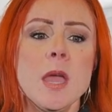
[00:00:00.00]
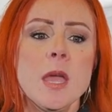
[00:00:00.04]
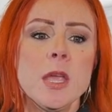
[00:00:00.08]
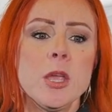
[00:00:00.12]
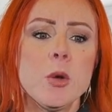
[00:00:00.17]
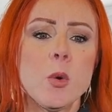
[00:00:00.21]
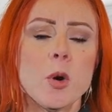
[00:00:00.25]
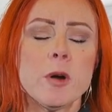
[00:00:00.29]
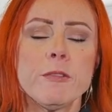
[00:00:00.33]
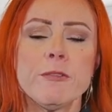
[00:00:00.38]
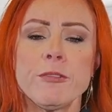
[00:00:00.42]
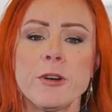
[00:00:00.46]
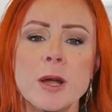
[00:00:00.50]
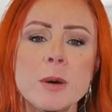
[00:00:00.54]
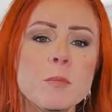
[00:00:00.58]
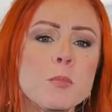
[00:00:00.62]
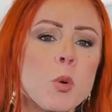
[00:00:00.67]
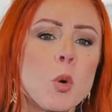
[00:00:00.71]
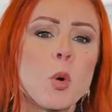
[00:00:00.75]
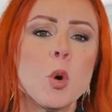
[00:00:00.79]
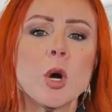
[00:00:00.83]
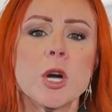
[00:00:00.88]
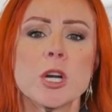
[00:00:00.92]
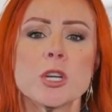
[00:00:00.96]
Your front
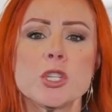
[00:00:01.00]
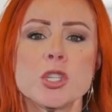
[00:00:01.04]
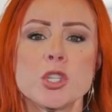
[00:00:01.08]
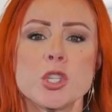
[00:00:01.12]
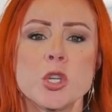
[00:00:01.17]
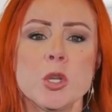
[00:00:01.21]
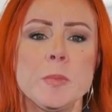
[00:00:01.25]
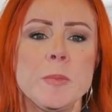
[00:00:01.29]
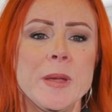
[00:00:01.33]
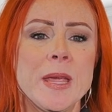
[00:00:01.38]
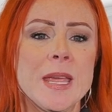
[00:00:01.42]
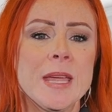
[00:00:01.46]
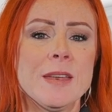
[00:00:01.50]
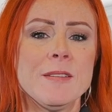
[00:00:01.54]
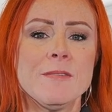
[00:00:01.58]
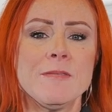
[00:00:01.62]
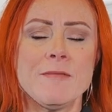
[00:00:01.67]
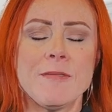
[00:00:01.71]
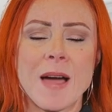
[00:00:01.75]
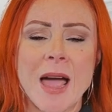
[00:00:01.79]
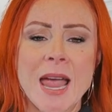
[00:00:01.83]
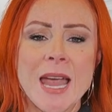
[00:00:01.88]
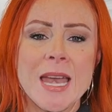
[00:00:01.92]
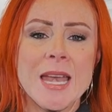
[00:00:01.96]
porch should be
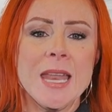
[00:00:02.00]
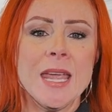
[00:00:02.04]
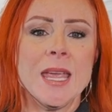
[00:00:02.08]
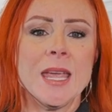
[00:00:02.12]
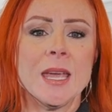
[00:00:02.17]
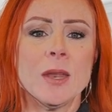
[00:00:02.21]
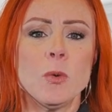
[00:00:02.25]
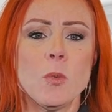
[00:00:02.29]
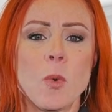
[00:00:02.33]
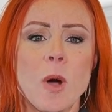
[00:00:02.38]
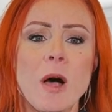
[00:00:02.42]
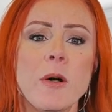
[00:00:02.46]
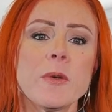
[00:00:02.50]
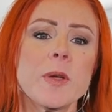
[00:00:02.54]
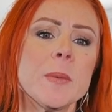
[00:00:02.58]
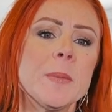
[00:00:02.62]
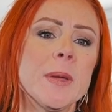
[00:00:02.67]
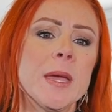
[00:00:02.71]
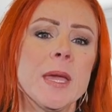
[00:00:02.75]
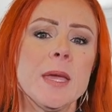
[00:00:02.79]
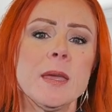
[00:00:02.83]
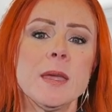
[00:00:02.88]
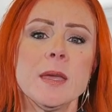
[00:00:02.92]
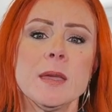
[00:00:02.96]
inviting and
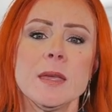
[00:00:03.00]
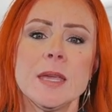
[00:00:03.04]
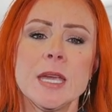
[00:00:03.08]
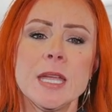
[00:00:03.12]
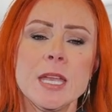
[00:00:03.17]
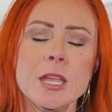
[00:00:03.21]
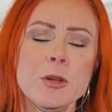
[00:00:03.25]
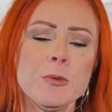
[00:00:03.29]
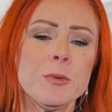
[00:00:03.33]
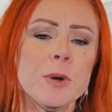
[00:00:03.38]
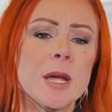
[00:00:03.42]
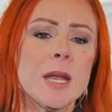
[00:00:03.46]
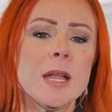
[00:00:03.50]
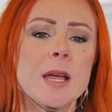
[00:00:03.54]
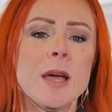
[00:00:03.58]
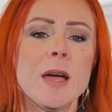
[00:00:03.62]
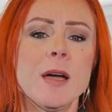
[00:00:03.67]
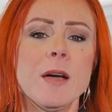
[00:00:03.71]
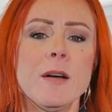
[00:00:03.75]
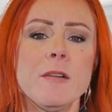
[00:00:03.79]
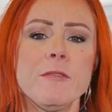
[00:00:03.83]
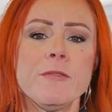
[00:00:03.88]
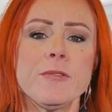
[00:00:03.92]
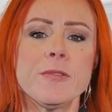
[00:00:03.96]
welcoming, getting rid
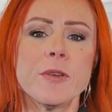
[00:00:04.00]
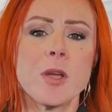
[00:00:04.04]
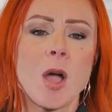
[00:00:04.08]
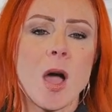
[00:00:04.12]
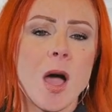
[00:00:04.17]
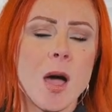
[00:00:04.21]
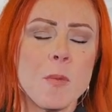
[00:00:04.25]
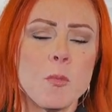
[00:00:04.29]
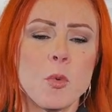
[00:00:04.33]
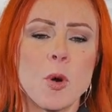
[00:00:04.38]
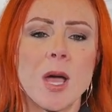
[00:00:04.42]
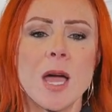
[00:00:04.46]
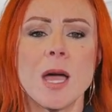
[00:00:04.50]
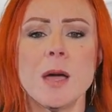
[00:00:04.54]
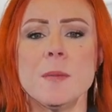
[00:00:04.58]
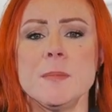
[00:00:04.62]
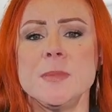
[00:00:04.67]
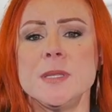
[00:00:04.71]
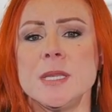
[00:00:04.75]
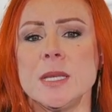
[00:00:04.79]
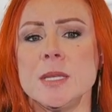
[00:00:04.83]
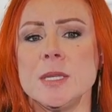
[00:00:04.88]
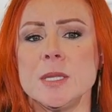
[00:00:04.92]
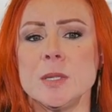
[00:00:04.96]
of
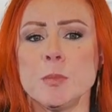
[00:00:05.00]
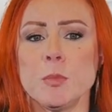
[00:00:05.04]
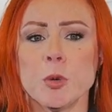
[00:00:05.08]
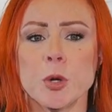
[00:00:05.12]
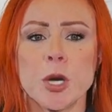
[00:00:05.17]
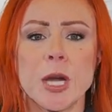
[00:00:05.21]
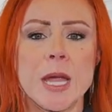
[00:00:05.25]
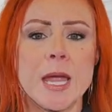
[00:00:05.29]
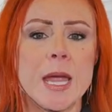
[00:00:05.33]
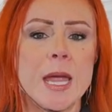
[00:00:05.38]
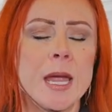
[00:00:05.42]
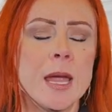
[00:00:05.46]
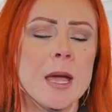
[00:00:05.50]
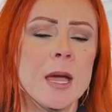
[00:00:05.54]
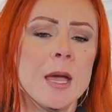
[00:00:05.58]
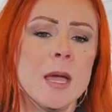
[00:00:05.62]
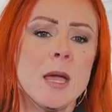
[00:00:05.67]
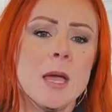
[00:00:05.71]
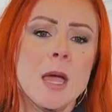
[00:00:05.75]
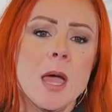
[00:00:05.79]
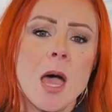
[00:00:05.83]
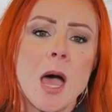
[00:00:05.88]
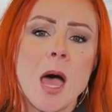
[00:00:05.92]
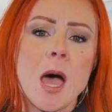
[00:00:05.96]
cobwebs and
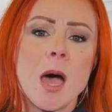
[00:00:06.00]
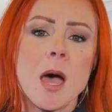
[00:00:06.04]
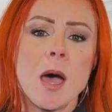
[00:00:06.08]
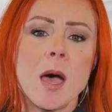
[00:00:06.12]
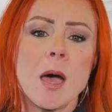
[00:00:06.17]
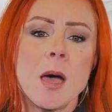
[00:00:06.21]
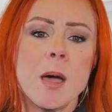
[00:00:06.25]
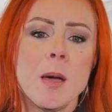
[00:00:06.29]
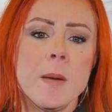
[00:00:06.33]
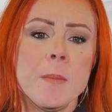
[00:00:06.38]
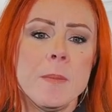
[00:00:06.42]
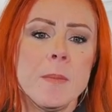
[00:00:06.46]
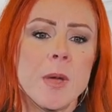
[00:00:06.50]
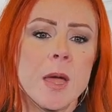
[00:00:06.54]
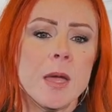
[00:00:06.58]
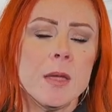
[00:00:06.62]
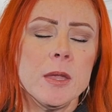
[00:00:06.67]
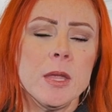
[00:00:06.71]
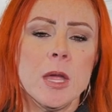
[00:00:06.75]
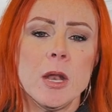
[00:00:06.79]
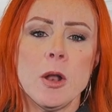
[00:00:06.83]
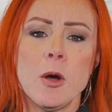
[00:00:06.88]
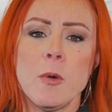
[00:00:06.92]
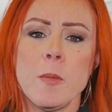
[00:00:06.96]
debris, um,
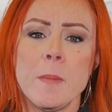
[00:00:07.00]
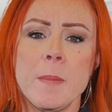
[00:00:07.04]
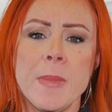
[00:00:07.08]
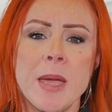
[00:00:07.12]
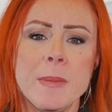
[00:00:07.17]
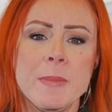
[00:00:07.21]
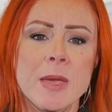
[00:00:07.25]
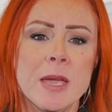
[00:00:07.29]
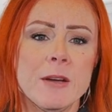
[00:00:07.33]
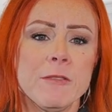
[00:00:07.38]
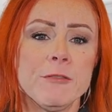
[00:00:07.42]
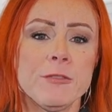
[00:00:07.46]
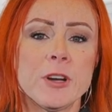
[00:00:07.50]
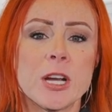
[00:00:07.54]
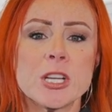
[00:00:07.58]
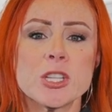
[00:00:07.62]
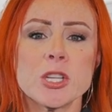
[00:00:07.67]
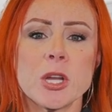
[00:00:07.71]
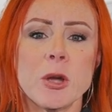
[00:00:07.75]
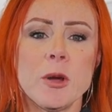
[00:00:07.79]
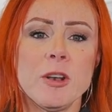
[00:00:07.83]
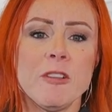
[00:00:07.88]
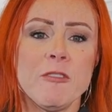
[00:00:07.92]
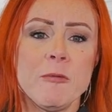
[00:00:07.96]
you know, maybe a
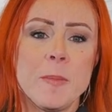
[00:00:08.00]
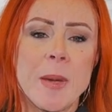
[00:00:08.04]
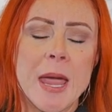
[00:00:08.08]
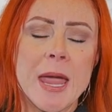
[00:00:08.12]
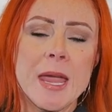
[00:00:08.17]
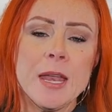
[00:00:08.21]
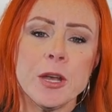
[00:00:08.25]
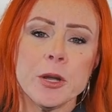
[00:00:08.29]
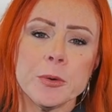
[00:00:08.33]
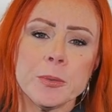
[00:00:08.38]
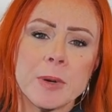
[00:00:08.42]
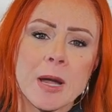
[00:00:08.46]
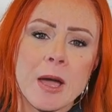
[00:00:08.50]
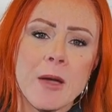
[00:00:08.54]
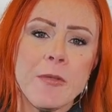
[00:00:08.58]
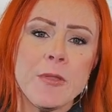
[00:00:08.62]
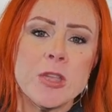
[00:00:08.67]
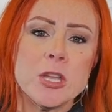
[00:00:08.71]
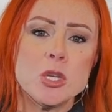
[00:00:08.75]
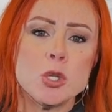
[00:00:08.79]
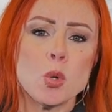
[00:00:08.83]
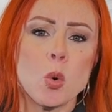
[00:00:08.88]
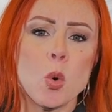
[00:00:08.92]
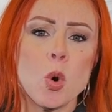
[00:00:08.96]
fresh coat of paint around
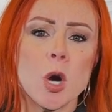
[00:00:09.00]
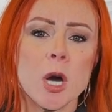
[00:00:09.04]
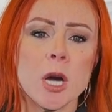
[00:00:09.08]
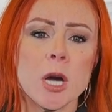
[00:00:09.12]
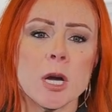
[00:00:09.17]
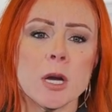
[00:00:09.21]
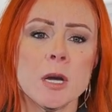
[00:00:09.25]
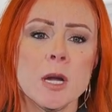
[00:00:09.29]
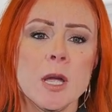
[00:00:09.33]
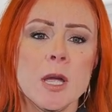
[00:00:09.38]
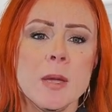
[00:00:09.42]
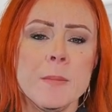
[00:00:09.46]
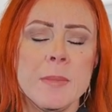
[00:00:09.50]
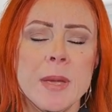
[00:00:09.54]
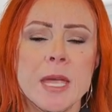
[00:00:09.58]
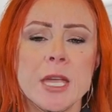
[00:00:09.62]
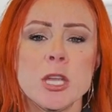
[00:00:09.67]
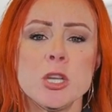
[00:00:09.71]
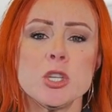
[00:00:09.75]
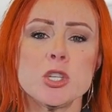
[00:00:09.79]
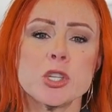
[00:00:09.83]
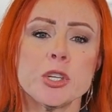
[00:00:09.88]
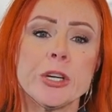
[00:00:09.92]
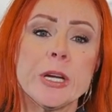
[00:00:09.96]
the door,
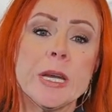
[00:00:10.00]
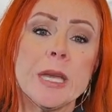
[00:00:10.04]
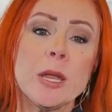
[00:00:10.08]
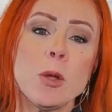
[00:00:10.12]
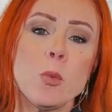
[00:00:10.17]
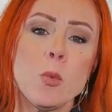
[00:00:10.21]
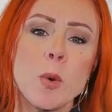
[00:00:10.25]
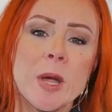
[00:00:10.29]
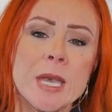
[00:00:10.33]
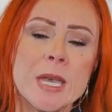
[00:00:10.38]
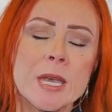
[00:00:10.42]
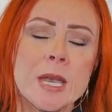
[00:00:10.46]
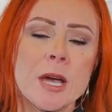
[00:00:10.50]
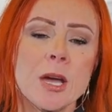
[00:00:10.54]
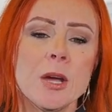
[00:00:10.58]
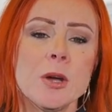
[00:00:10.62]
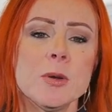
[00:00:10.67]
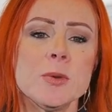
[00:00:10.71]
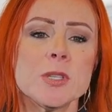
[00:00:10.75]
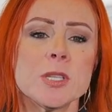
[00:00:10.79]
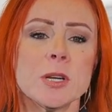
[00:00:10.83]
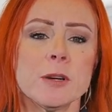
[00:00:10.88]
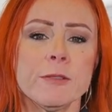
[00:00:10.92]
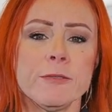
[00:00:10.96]
making sure any
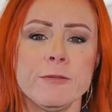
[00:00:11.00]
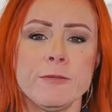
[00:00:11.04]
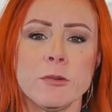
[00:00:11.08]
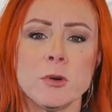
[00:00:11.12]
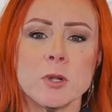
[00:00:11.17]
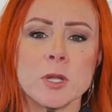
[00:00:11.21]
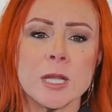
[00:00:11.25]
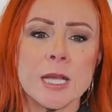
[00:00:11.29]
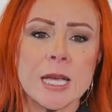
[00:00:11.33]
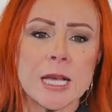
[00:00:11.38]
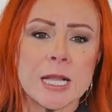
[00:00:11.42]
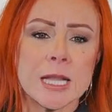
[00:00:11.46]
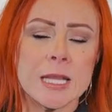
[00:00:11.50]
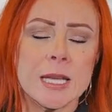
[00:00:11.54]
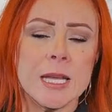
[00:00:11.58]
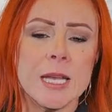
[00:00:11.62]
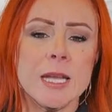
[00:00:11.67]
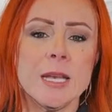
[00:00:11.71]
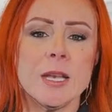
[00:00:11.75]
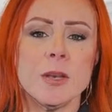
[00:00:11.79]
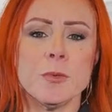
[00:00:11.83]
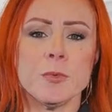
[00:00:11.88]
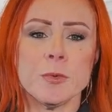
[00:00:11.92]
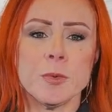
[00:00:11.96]
windows are fully
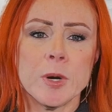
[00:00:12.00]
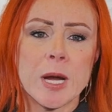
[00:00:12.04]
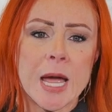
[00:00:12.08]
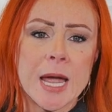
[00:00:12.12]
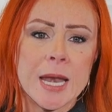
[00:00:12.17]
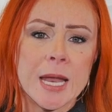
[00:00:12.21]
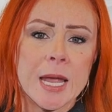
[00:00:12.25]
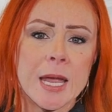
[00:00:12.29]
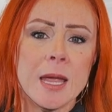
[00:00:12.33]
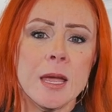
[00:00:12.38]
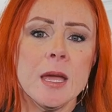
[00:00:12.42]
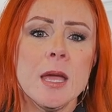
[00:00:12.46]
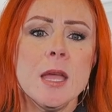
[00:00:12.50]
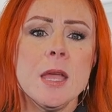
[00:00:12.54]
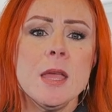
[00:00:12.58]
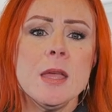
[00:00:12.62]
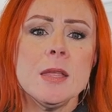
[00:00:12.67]
clean and ready.